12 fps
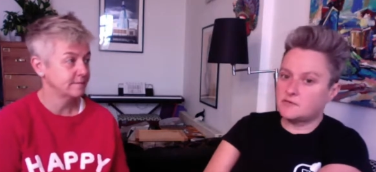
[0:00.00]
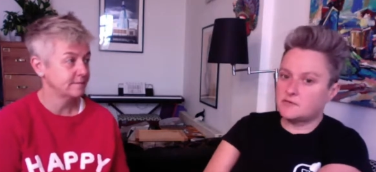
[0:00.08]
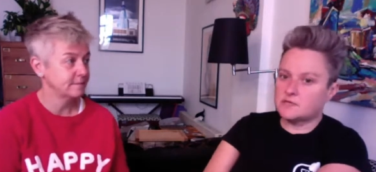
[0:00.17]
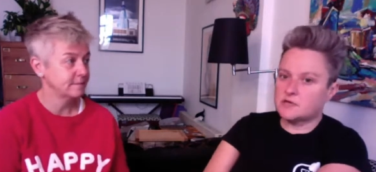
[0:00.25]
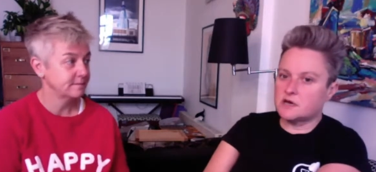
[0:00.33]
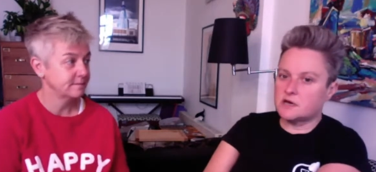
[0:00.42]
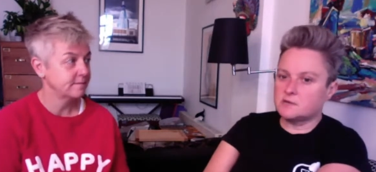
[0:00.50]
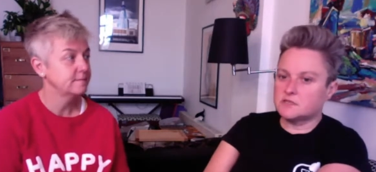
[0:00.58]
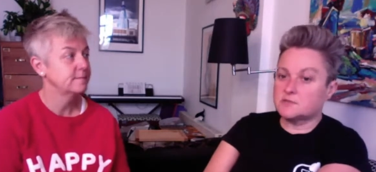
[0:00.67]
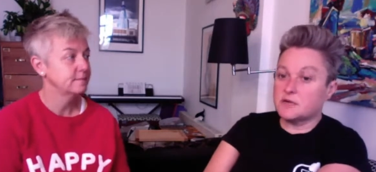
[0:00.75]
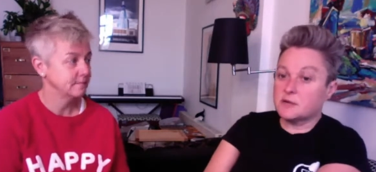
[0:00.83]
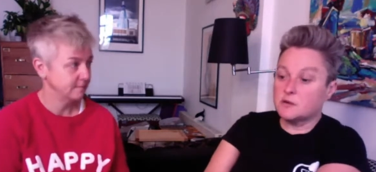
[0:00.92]
Speaker 1: over time
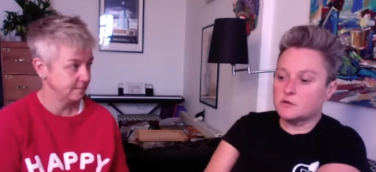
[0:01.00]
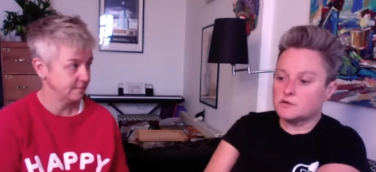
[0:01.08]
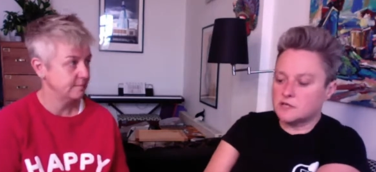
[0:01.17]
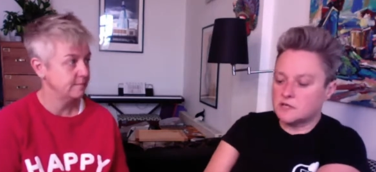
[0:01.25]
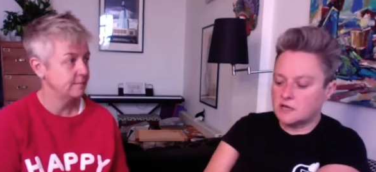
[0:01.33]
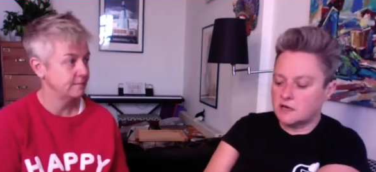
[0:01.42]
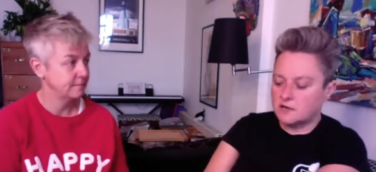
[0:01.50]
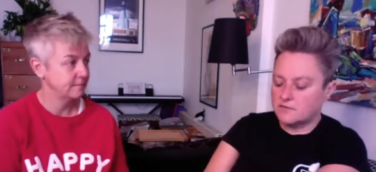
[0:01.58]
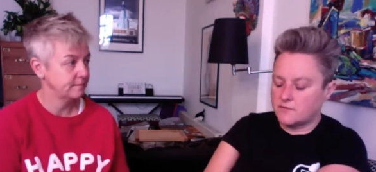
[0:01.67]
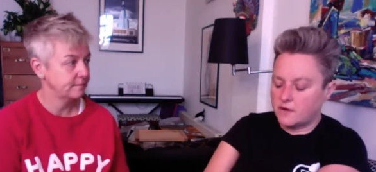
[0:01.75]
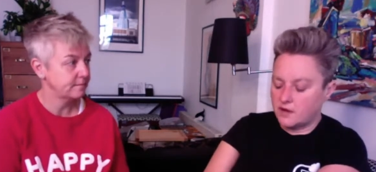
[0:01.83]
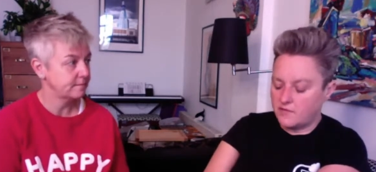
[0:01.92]
just by not drinking
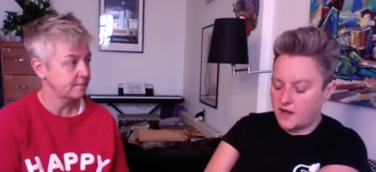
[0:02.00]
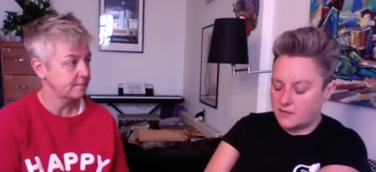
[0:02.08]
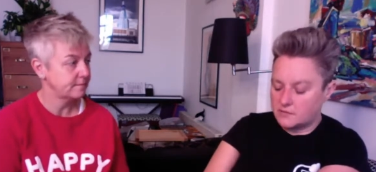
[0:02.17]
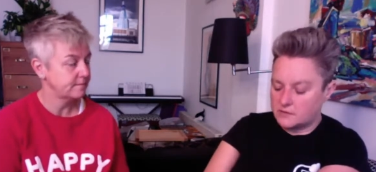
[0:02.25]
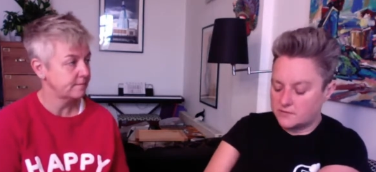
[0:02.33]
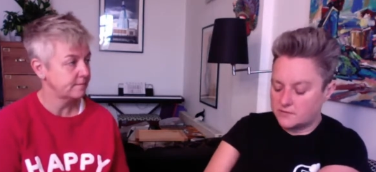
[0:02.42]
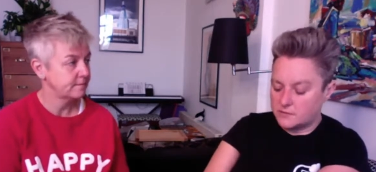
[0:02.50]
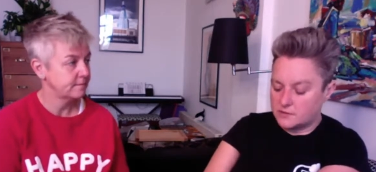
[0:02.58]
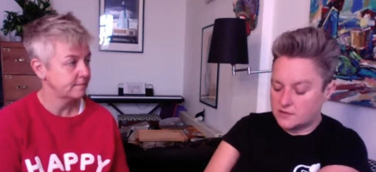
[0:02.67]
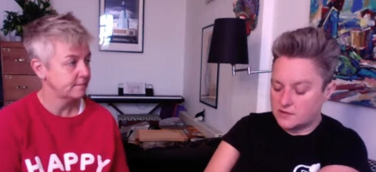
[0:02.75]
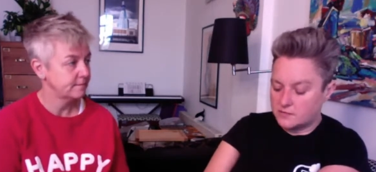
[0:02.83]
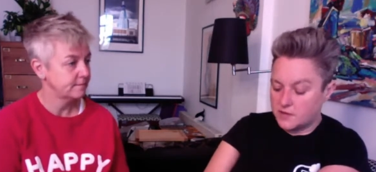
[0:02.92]
I've I've helped
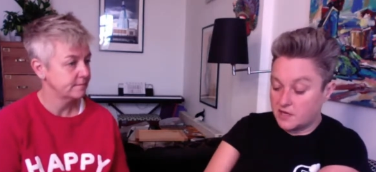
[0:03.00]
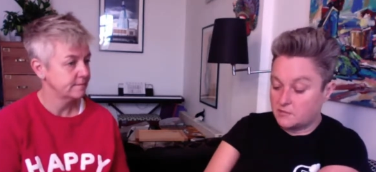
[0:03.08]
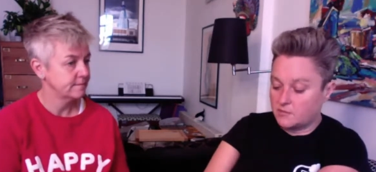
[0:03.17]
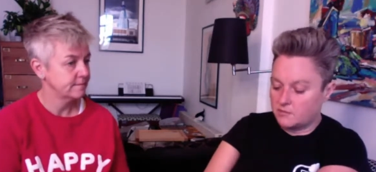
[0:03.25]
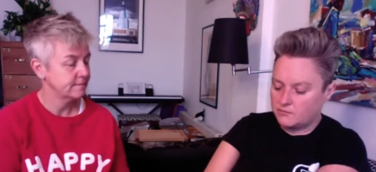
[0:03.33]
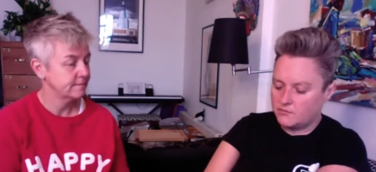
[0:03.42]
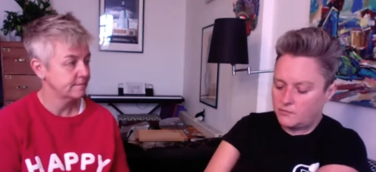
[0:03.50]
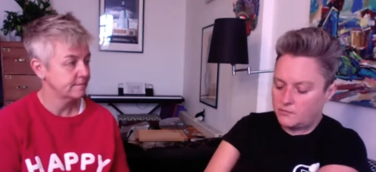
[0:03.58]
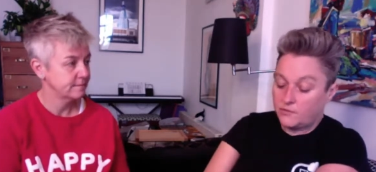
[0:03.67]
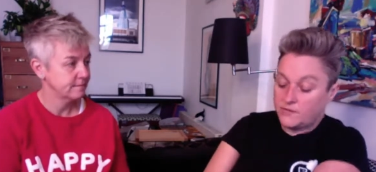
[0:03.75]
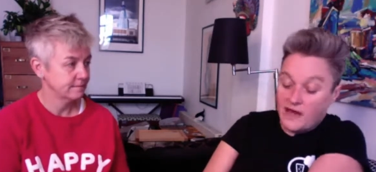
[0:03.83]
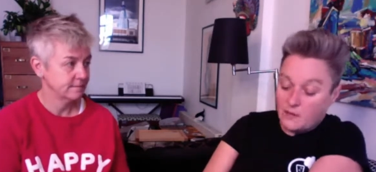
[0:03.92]
influence other people
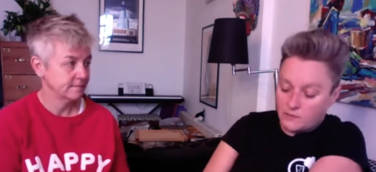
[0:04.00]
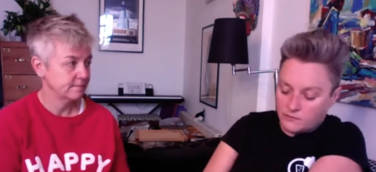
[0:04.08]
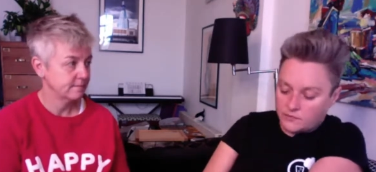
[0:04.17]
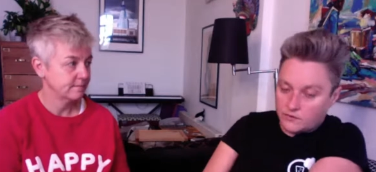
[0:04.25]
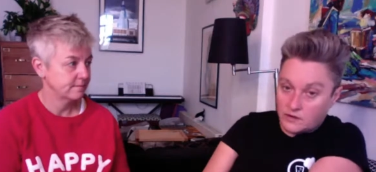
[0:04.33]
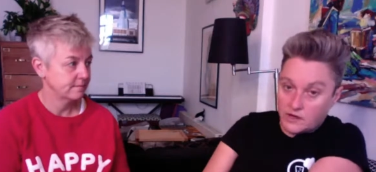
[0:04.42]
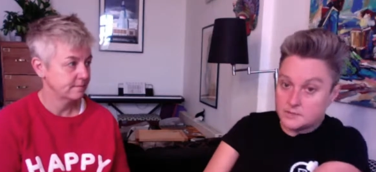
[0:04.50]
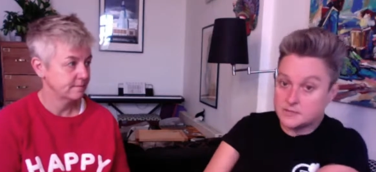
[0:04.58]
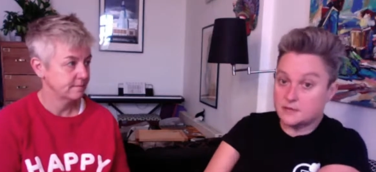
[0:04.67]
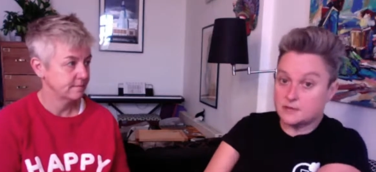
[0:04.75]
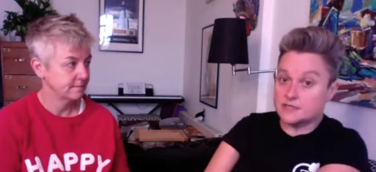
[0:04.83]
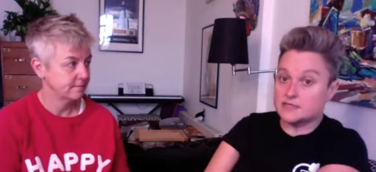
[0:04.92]
without the club
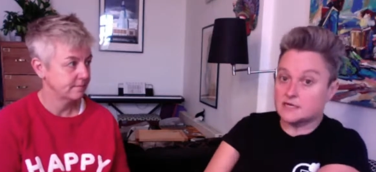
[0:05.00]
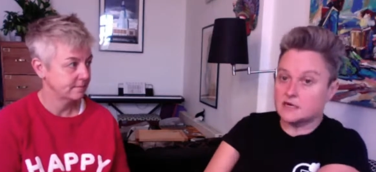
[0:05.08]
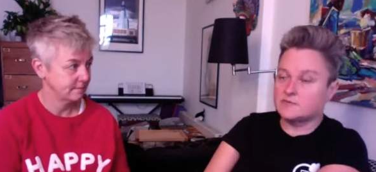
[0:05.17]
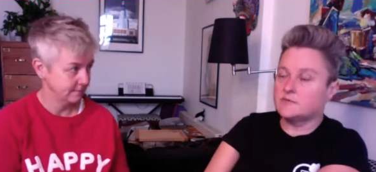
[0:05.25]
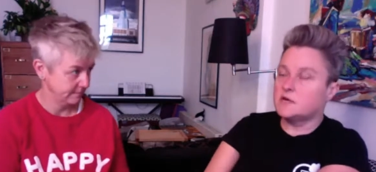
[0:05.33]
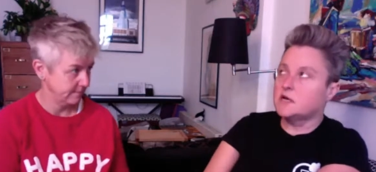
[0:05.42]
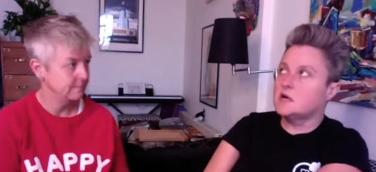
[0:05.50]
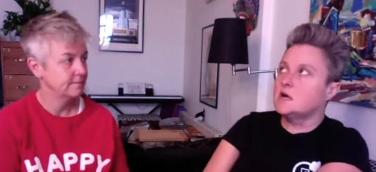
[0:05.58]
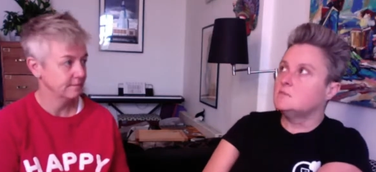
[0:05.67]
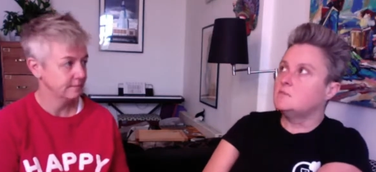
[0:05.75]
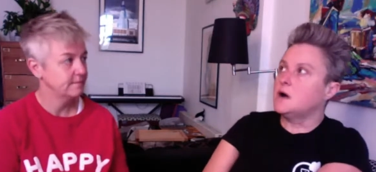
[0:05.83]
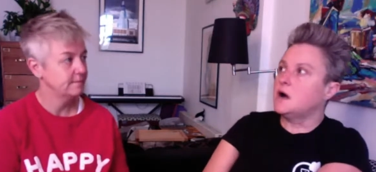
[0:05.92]
soda stuff.
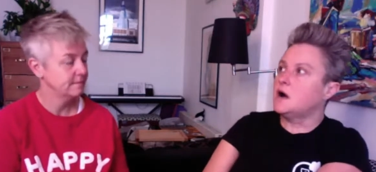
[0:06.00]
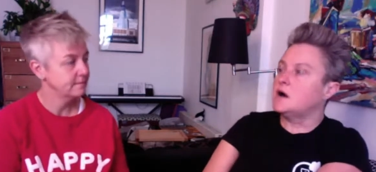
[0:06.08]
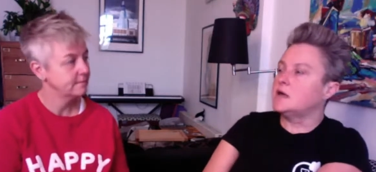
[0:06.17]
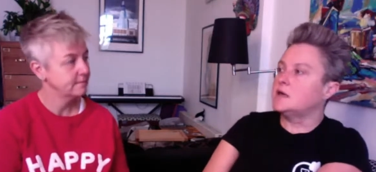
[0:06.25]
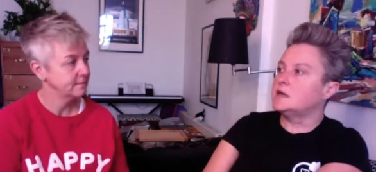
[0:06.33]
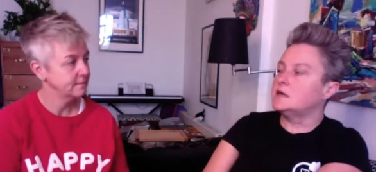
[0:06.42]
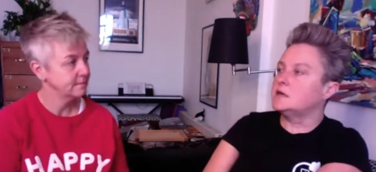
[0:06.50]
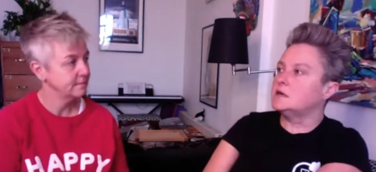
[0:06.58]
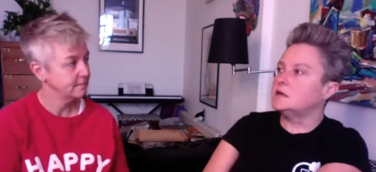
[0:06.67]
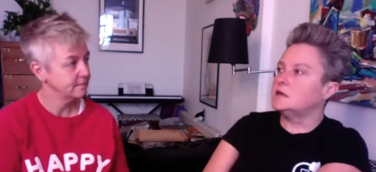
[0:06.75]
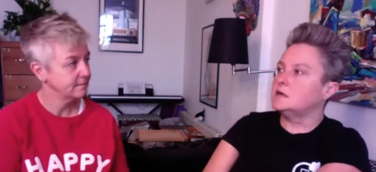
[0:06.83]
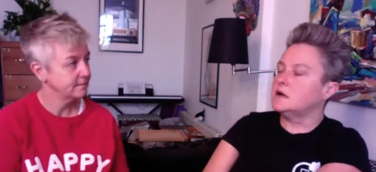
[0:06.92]
But
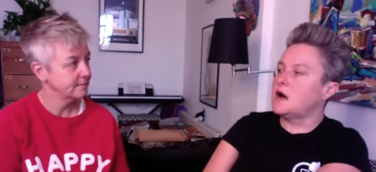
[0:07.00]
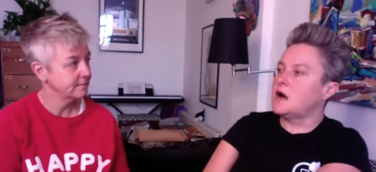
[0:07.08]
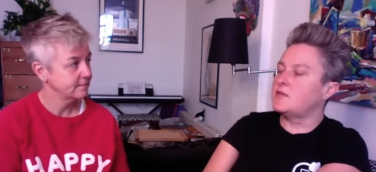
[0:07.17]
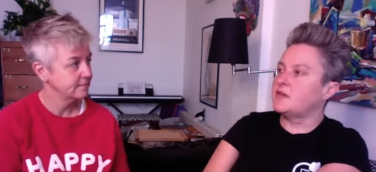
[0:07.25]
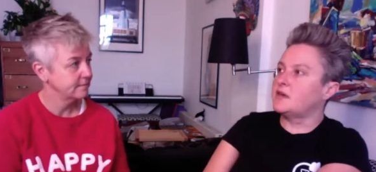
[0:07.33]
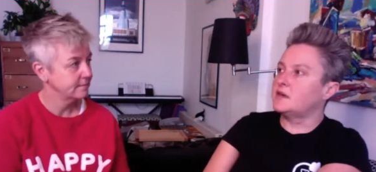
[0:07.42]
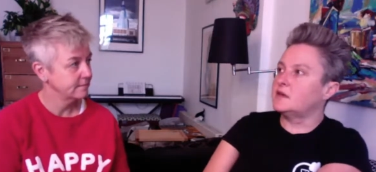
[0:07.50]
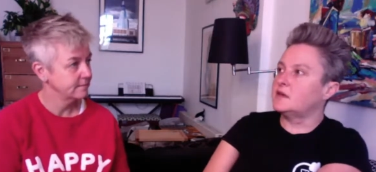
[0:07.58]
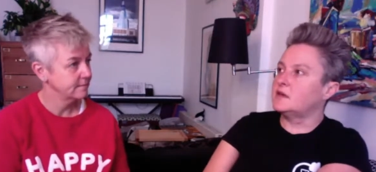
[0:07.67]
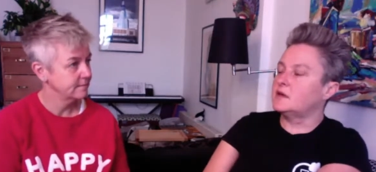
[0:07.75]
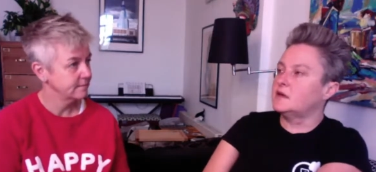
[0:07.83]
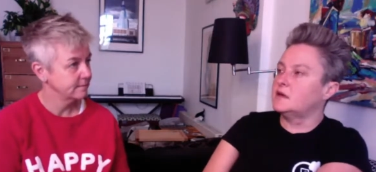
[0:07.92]
I I
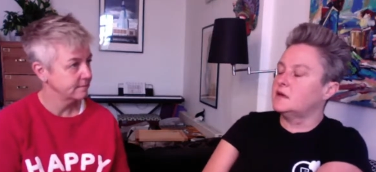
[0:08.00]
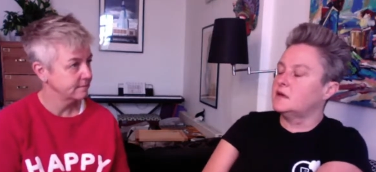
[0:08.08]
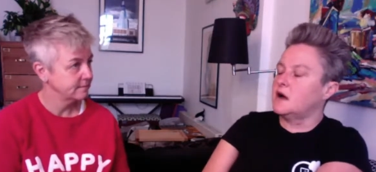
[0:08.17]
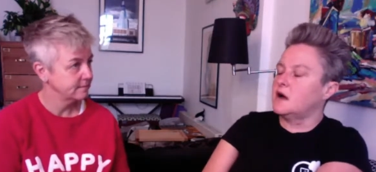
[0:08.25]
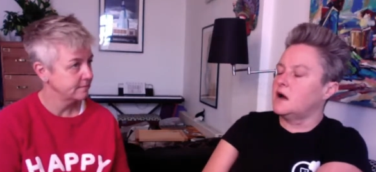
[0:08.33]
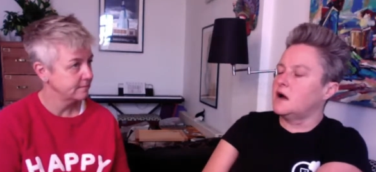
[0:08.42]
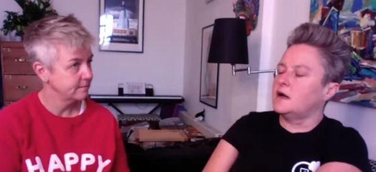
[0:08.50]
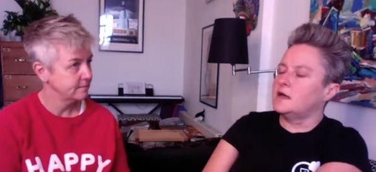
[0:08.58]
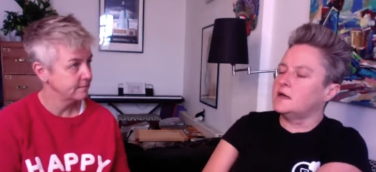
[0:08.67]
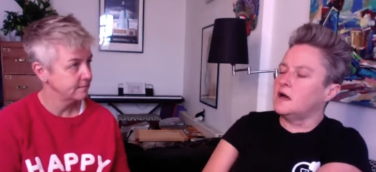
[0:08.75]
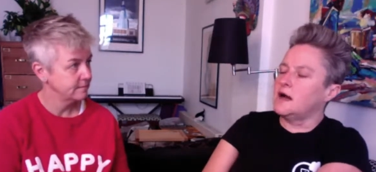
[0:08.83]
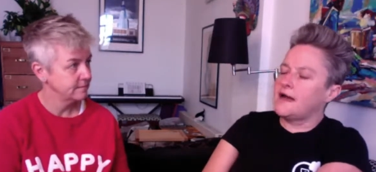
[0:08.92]
think
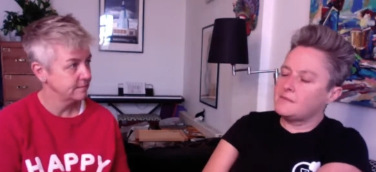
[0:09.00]
I I